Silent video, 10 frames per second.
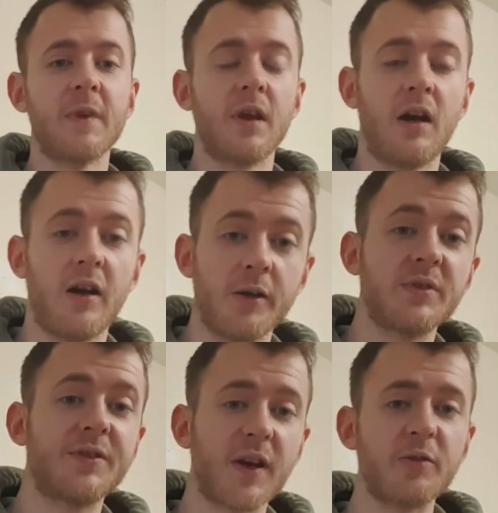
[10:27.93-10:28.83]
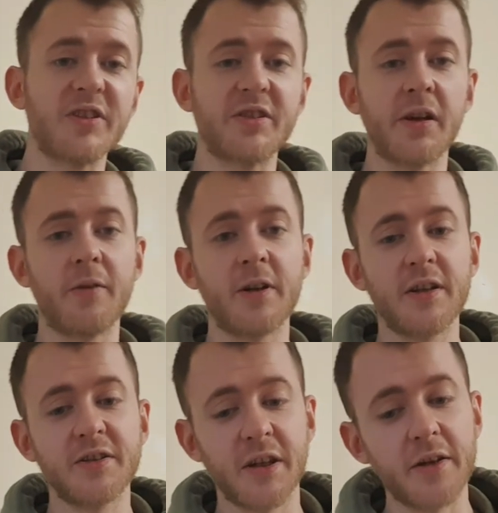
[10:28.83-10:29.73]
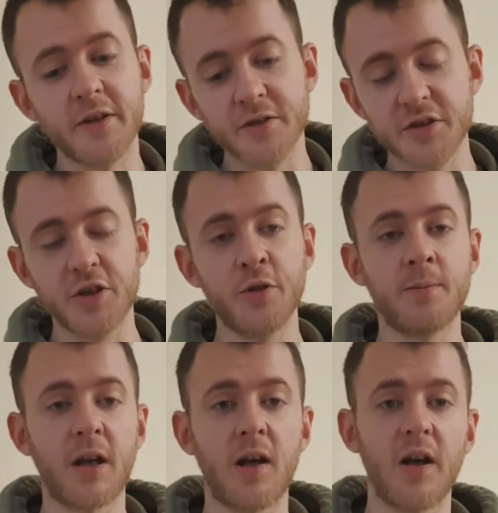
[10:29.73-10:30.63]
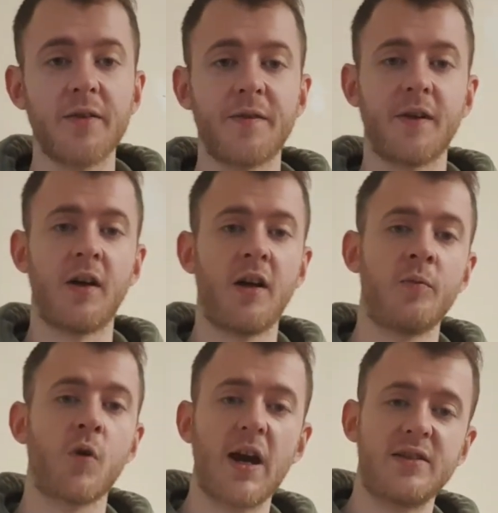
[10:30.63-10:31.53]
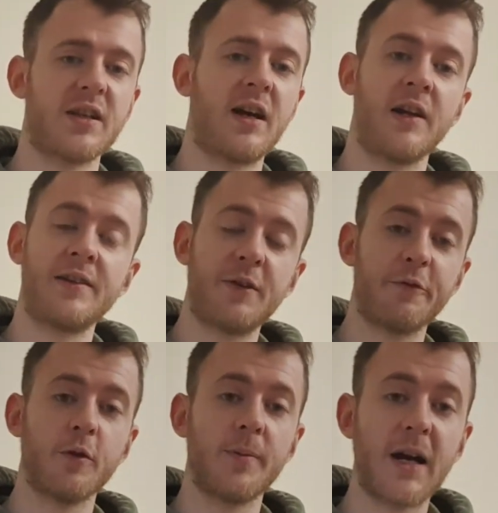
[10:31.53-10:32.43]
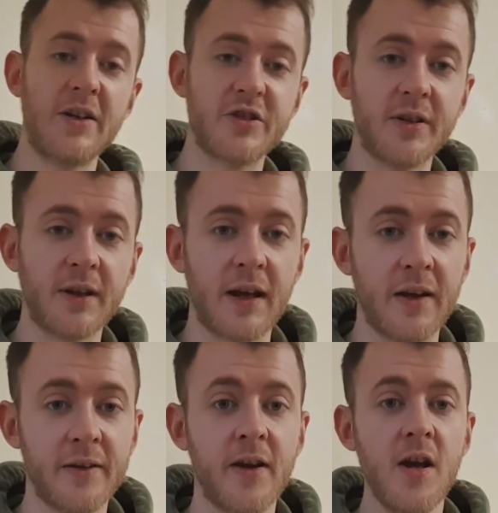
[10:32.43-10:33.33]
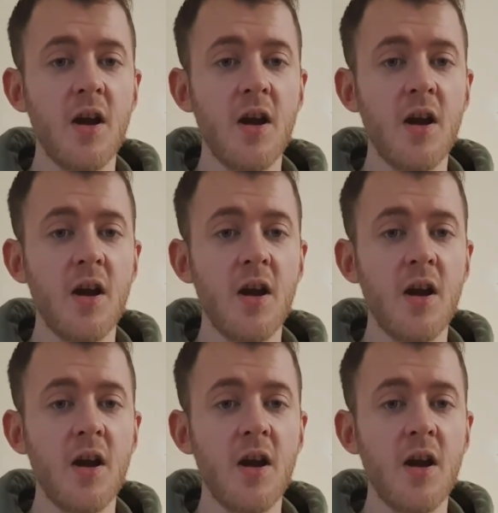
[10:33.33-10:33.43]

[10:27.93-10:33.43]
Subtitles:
It was very serious. It consumed my life in ways that I'd never imagined, and